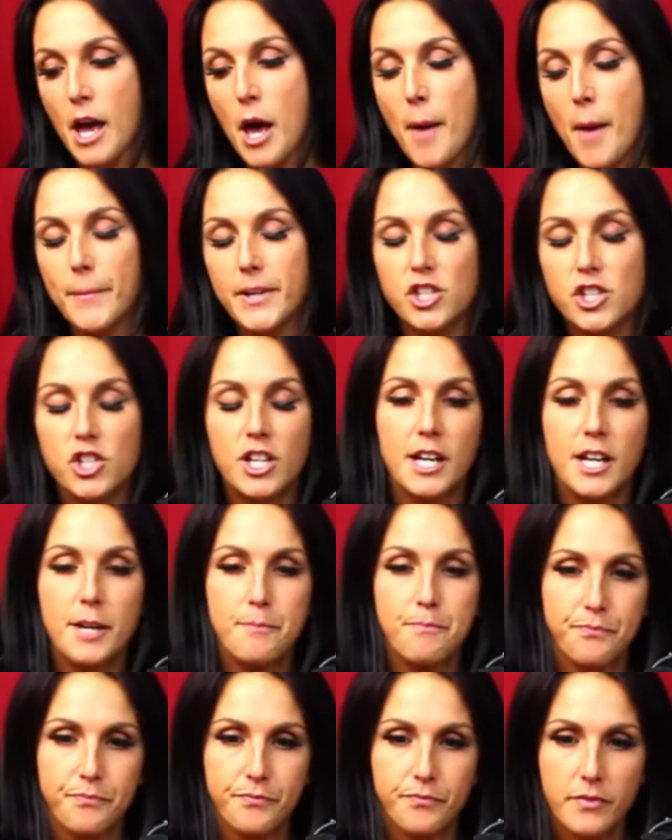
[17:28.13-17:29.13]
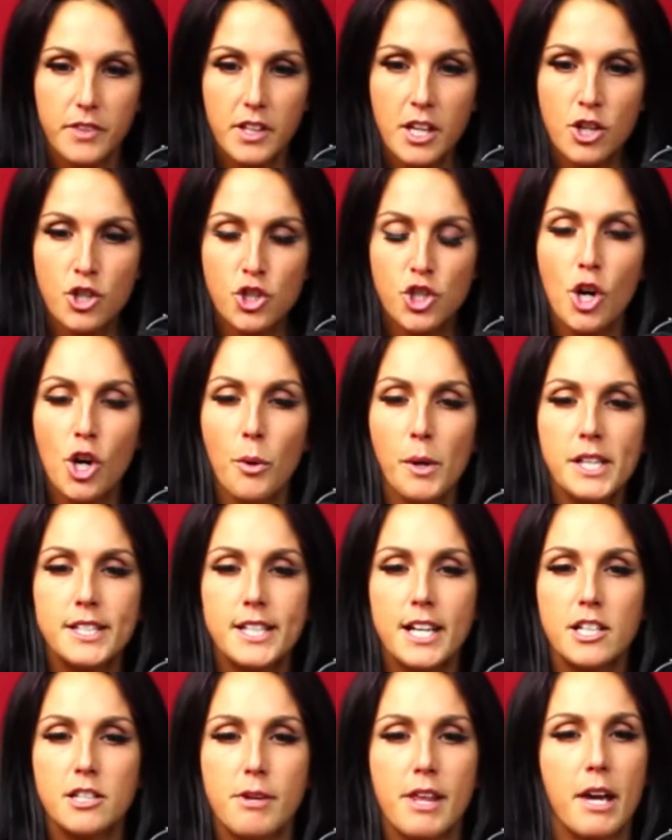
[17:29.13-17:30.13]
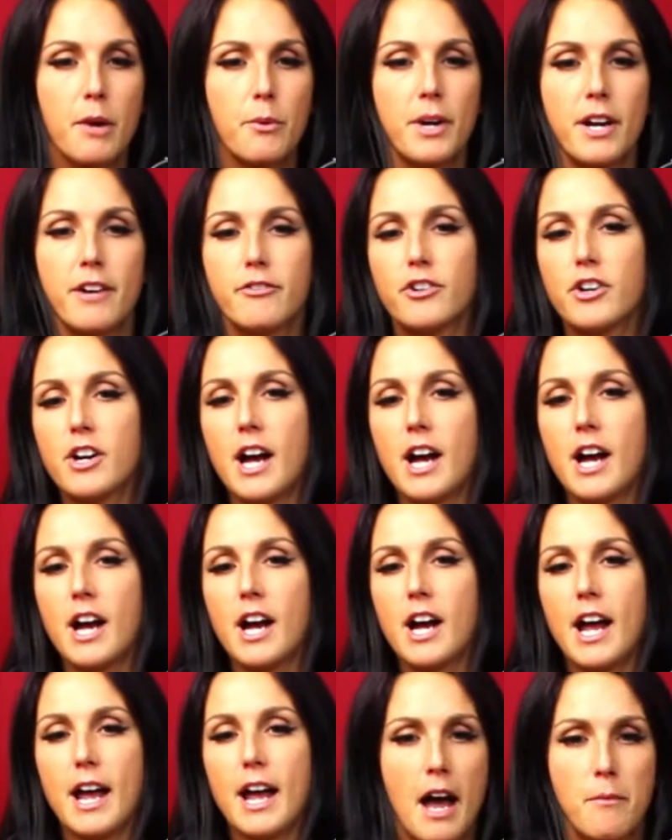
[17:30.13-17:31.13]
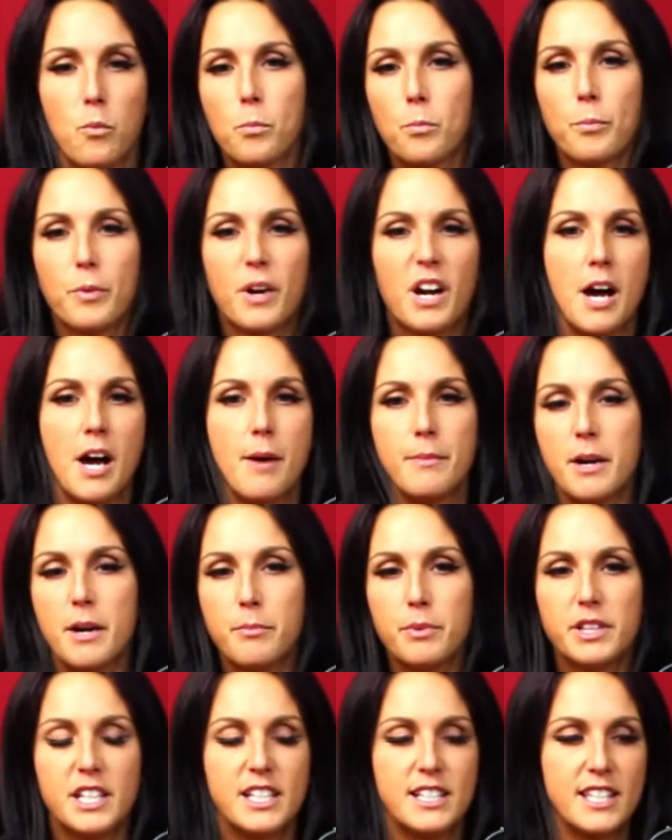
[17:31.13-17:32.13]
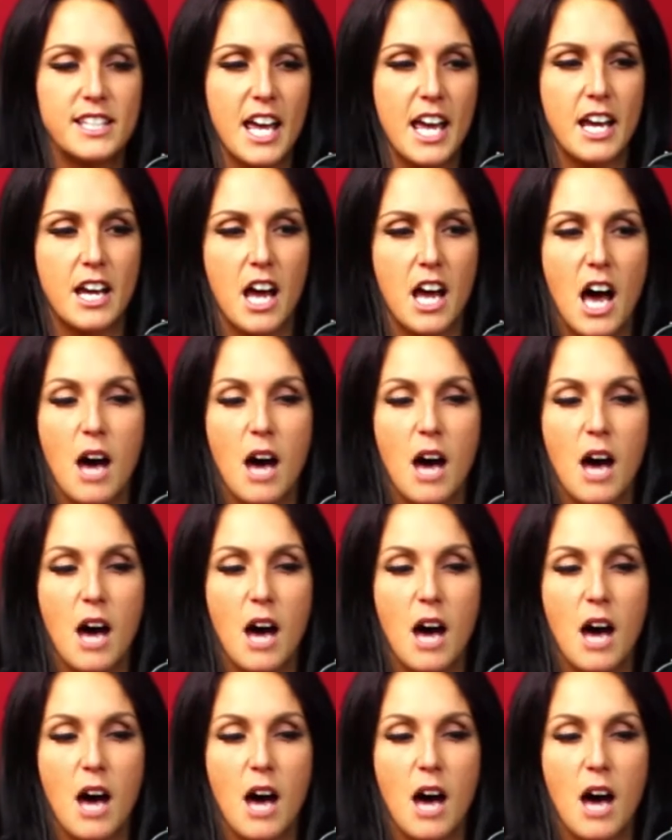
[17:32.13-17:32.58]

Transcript: But she always tells me, like, whenever I'm coming up with these, like,